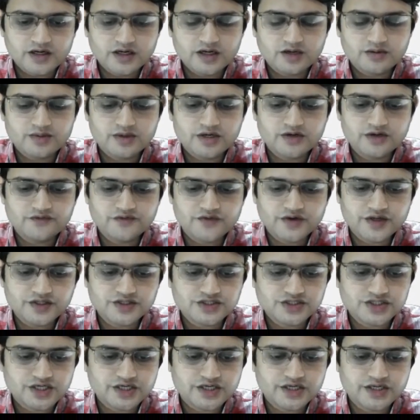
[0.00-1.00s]
double
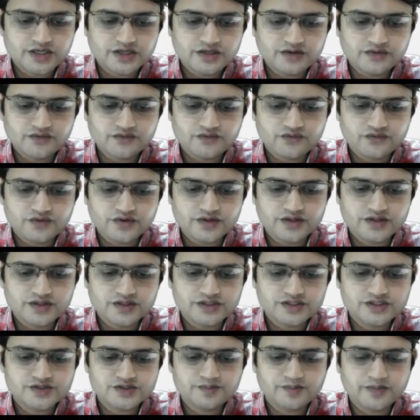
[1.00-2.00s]
differentiating with
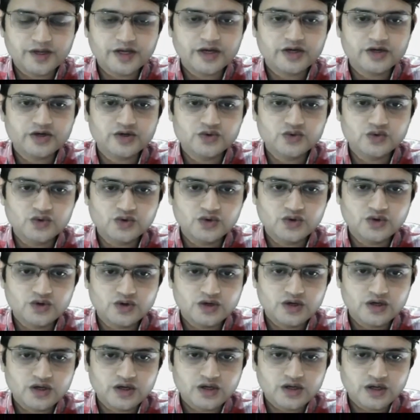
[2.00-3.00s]
respect to
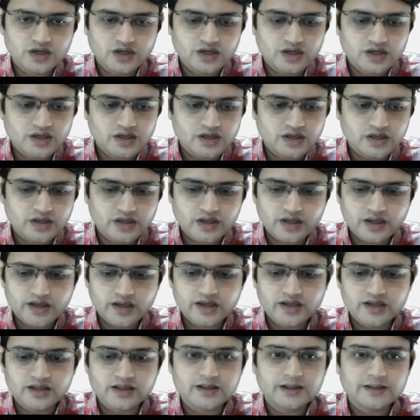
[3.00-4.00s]

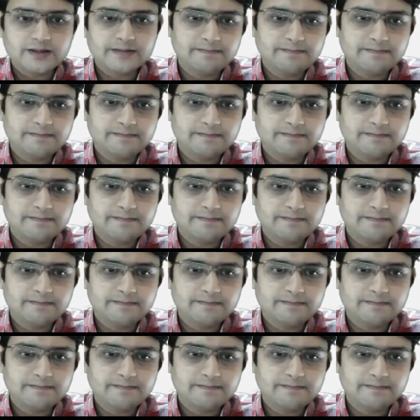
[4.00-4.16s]
L,